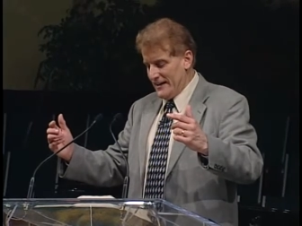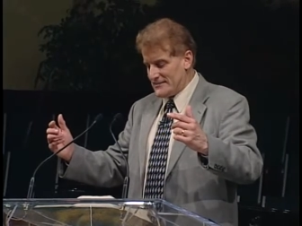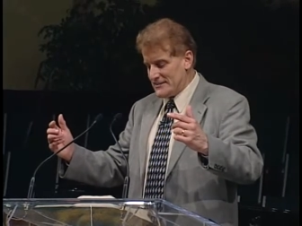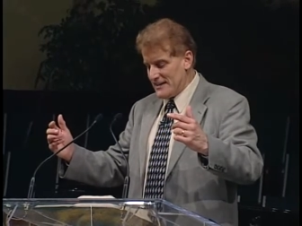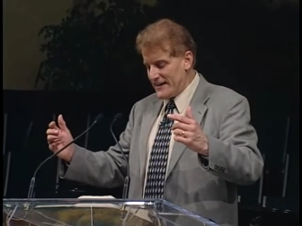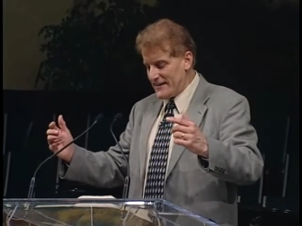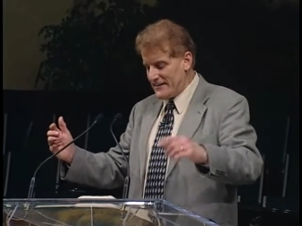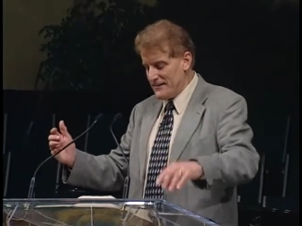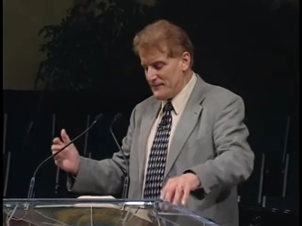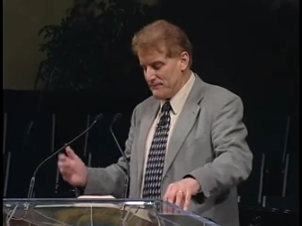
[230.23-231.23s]
It's
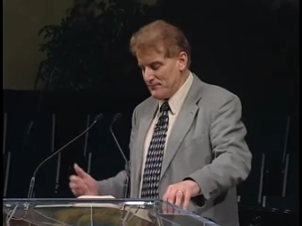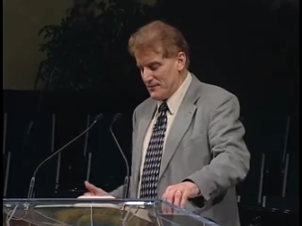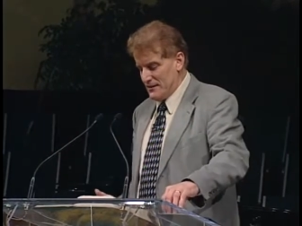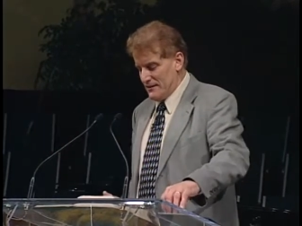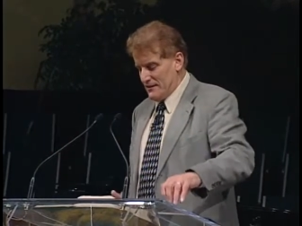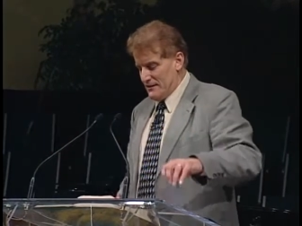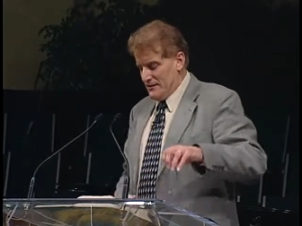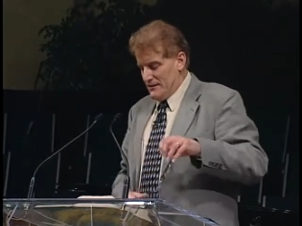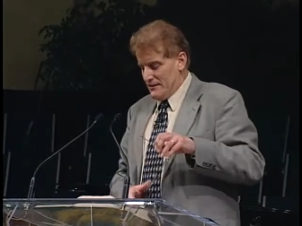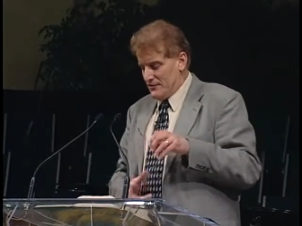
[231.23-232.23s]
like
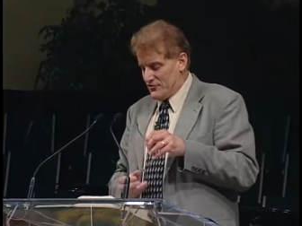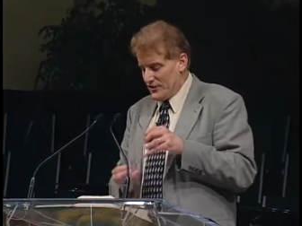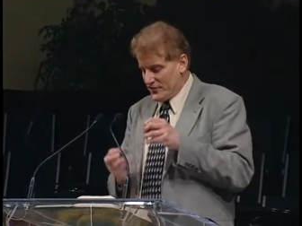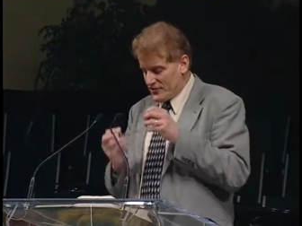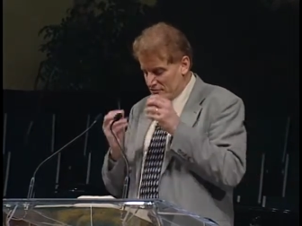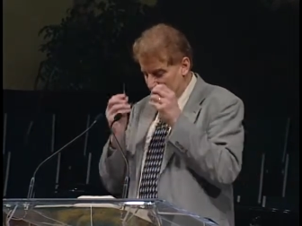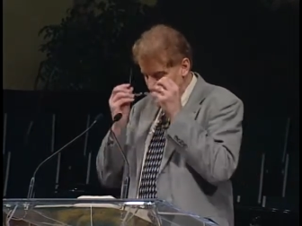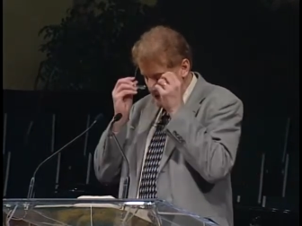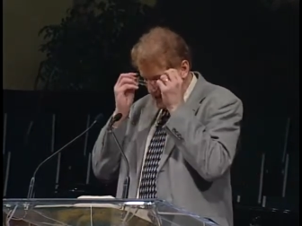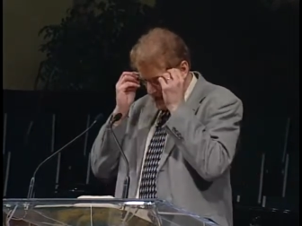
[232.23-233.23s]

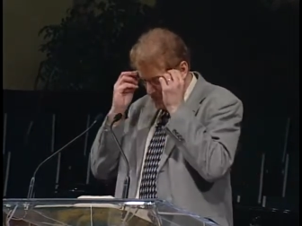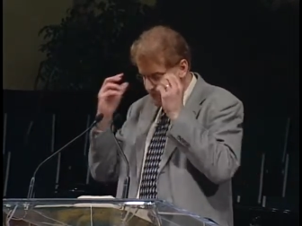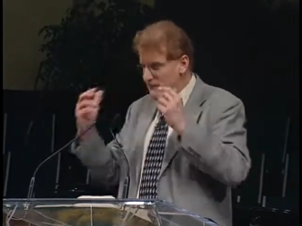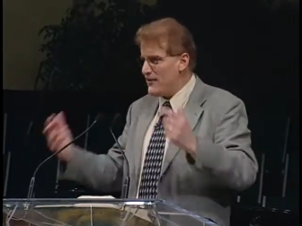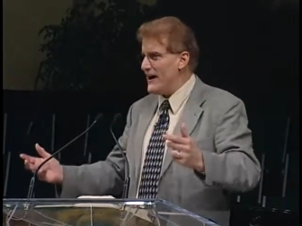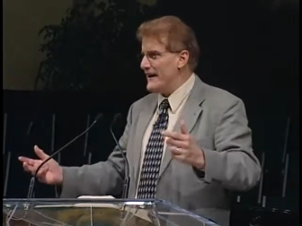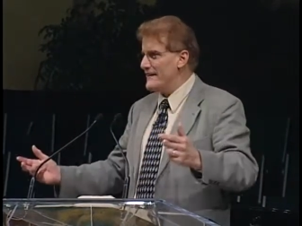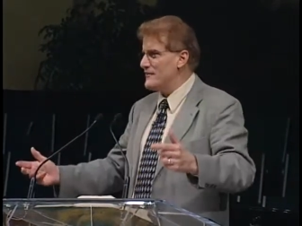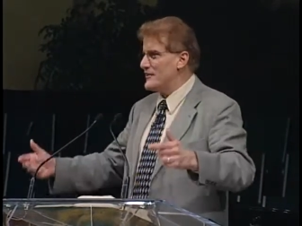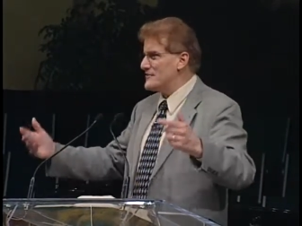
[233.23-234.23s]
describing a
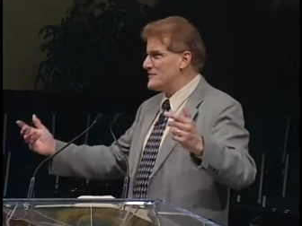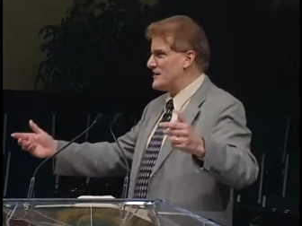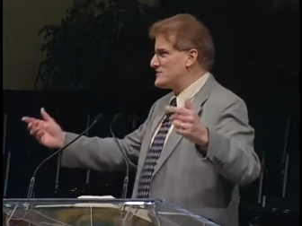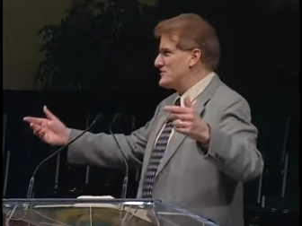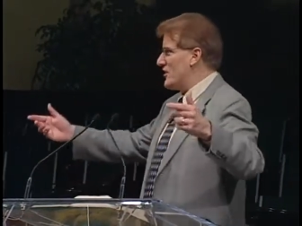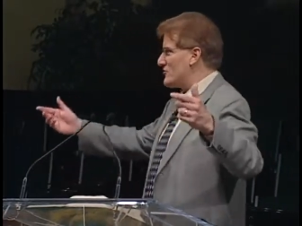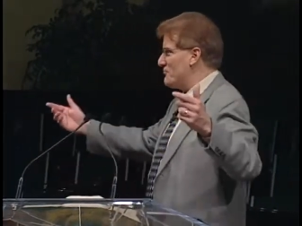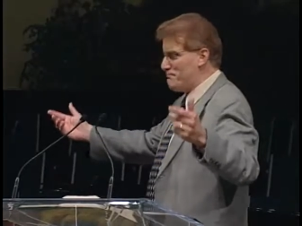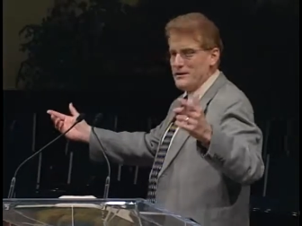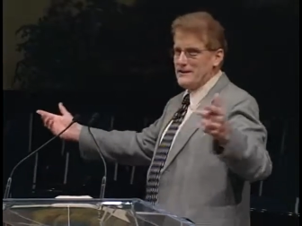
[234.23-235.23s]
fire that does
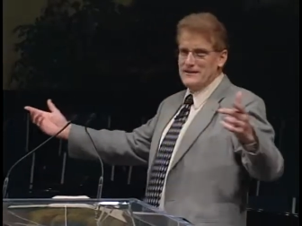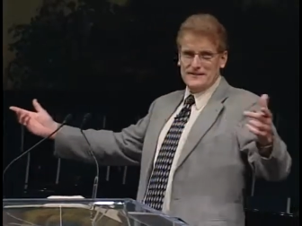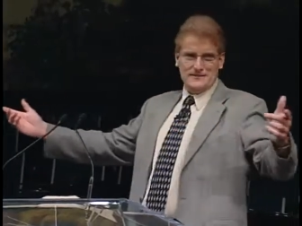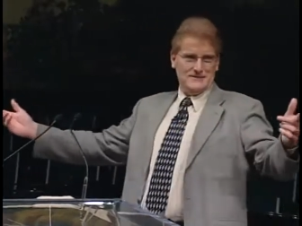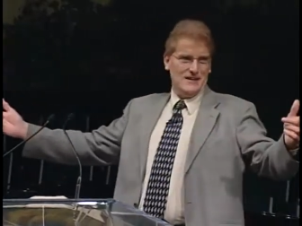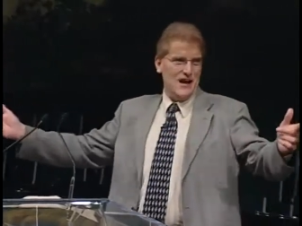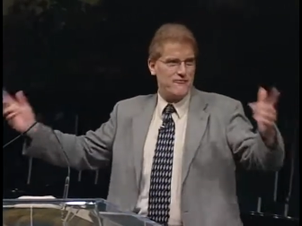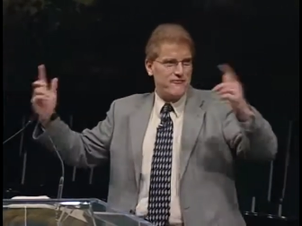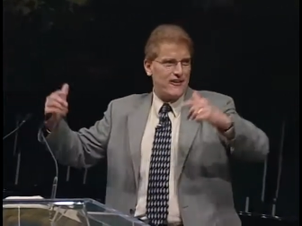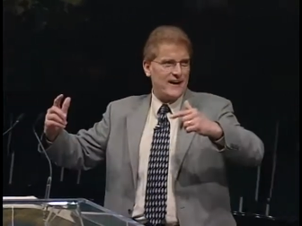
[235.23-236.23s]
not burn.
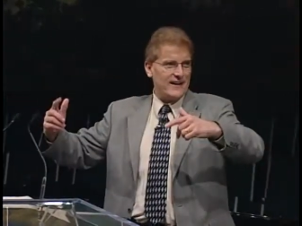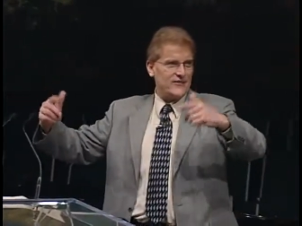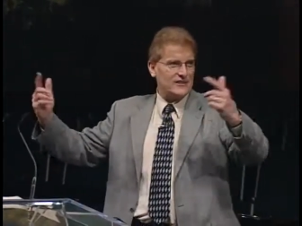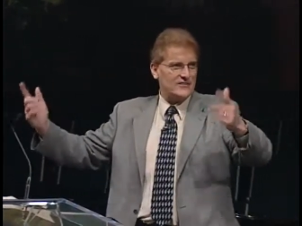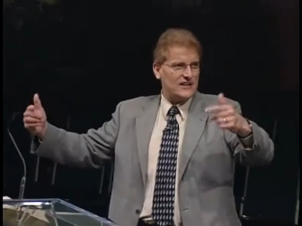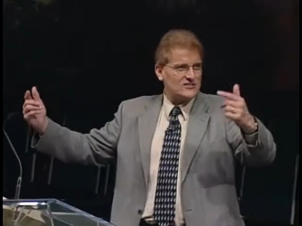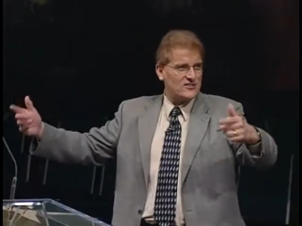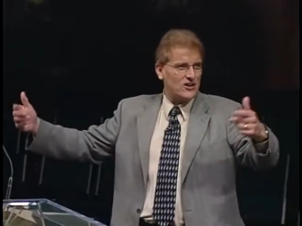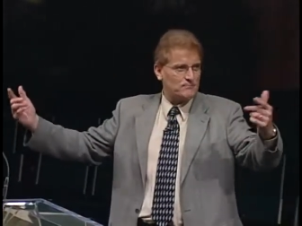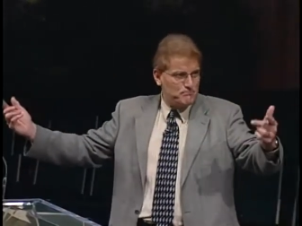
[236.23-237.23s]
A fire that
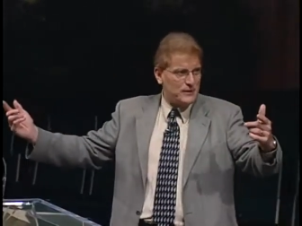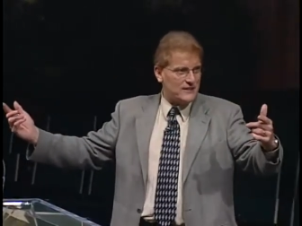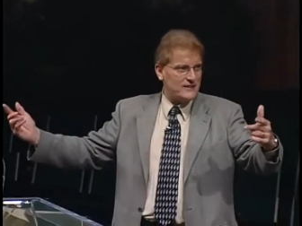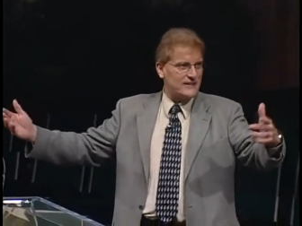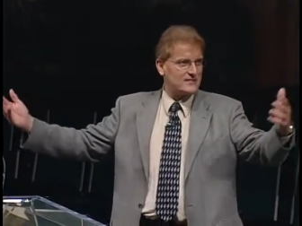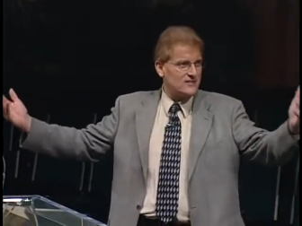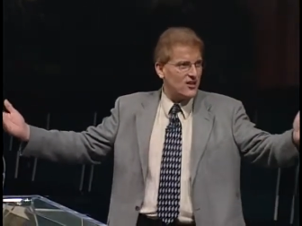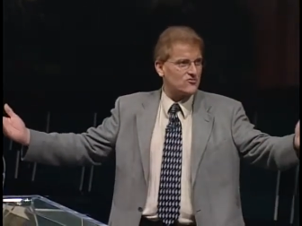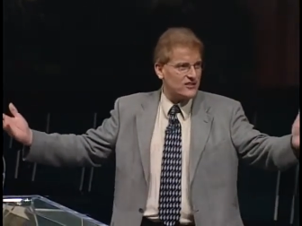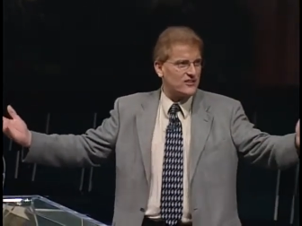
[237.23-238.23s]
does not burn is a
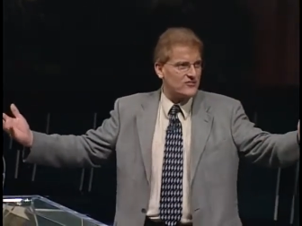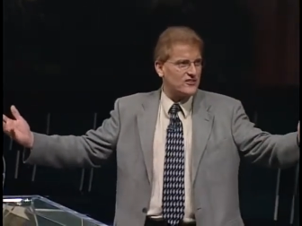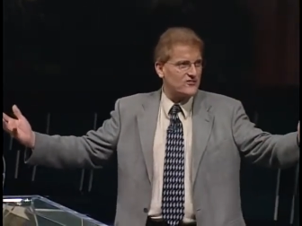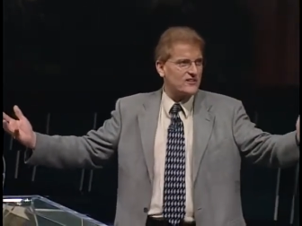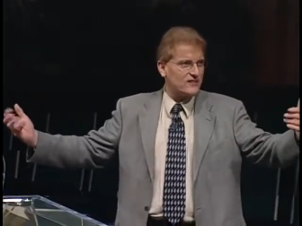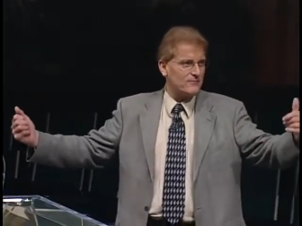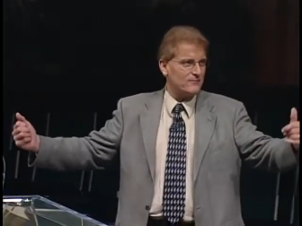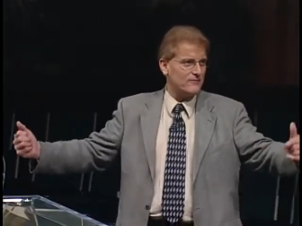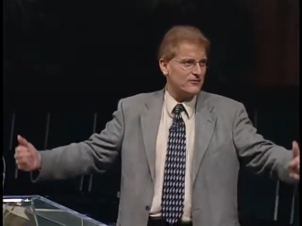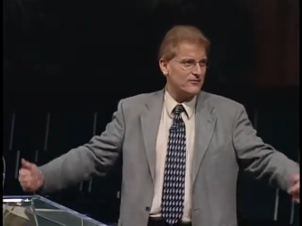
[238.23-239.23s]
contradiction in
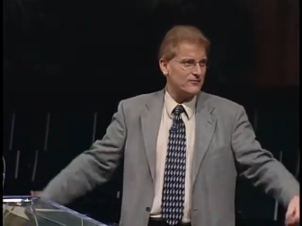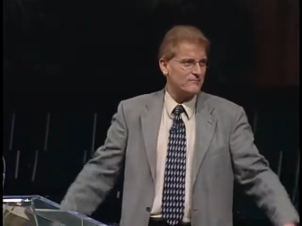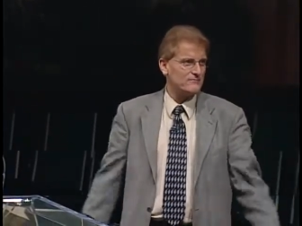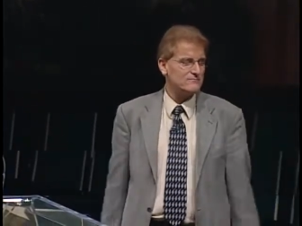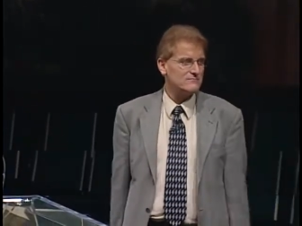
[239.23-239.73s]
terms.